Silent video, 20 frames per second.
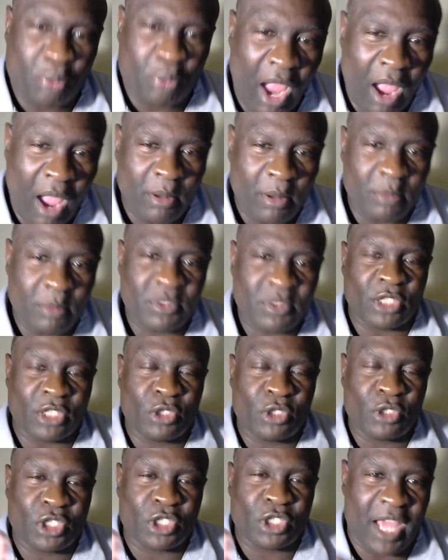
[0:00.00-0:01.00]
problems
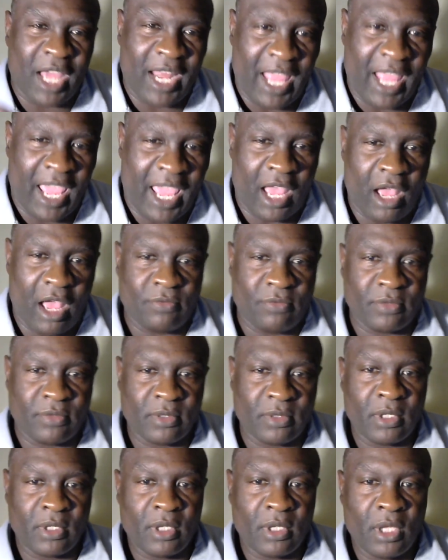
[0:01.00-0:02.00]
that you should not have,
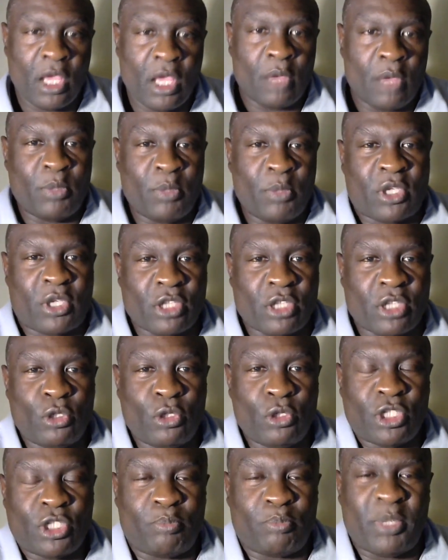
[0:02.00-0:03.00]

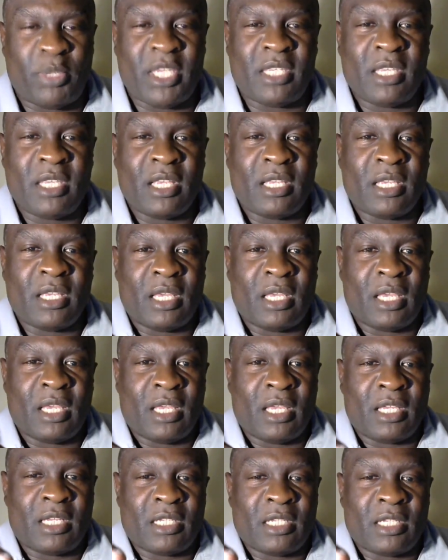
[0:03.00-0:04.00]
because you should be
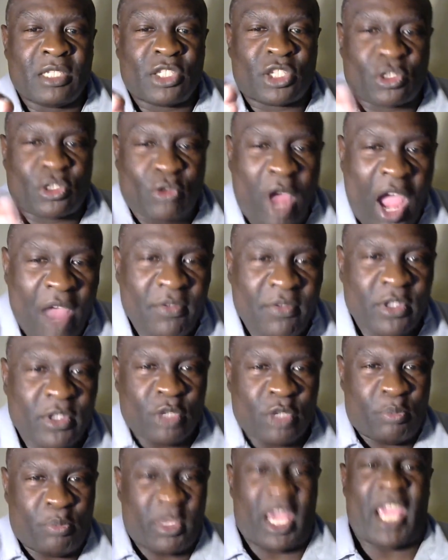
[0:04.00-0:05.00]

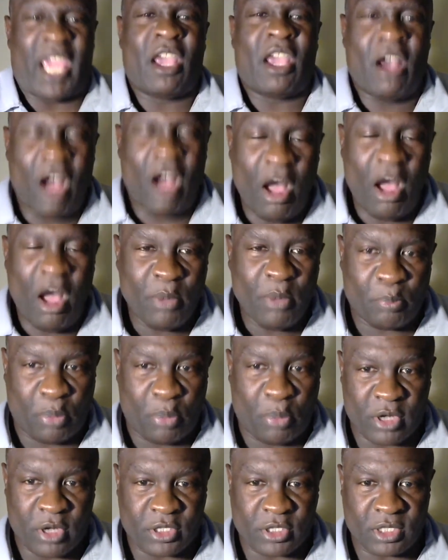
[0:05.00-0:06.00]
striving to be a
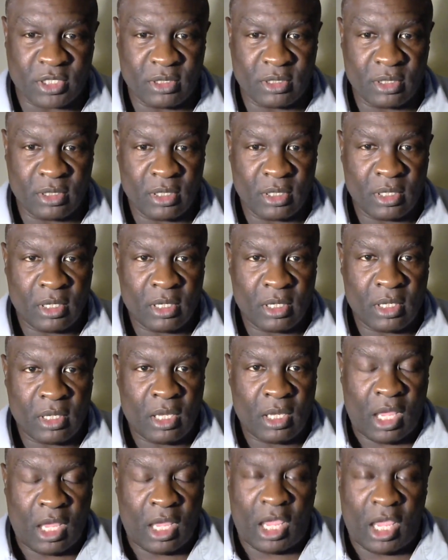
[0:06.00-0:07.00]
humble person,
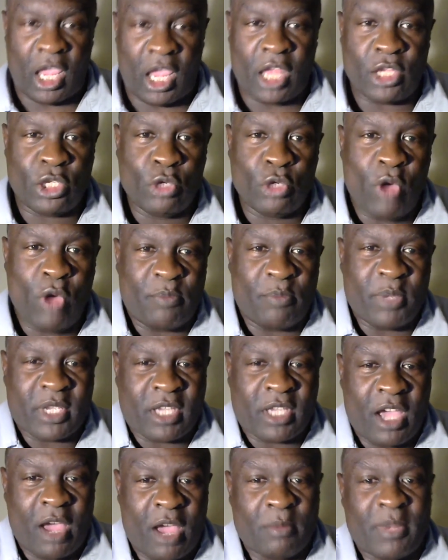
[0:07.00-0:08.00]
and you have
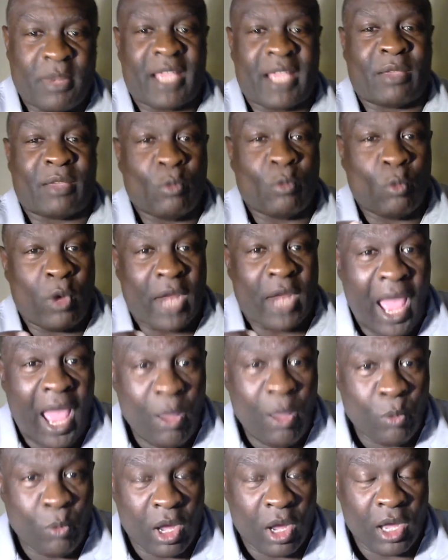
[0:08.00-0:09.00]
become like what
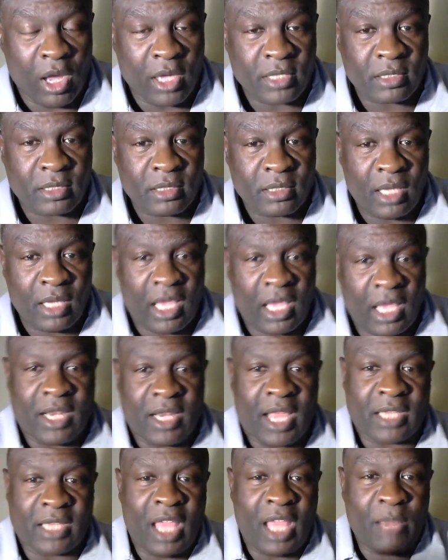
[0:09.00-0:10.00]
I was and
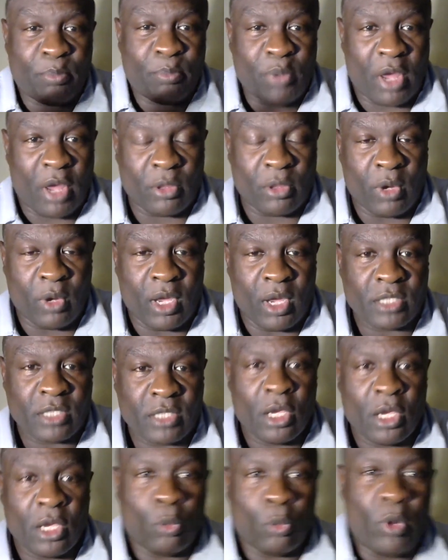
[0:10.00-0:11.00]
like that brother
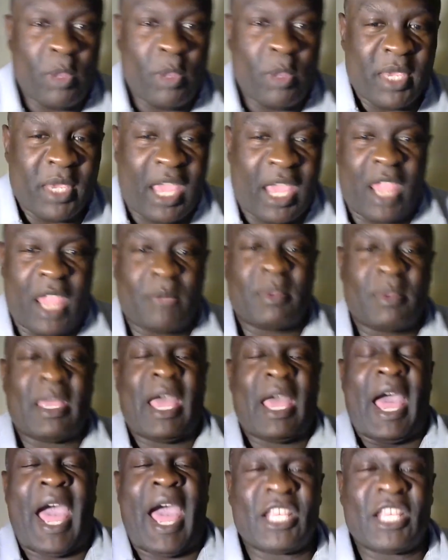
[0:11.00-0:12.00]
was. We became
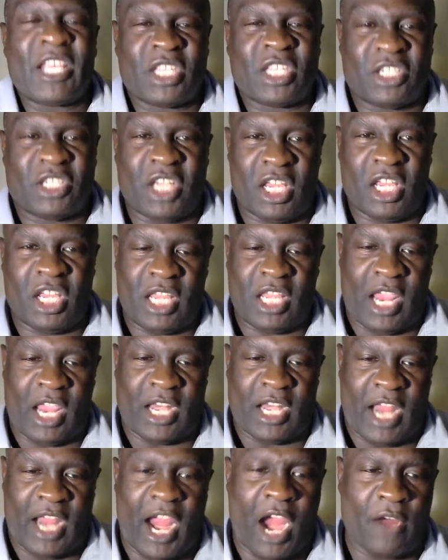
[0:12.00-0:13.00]
high-sedated
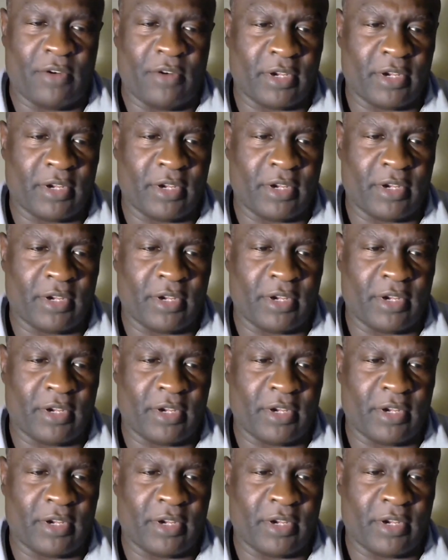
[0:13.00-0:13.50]
and arrogant.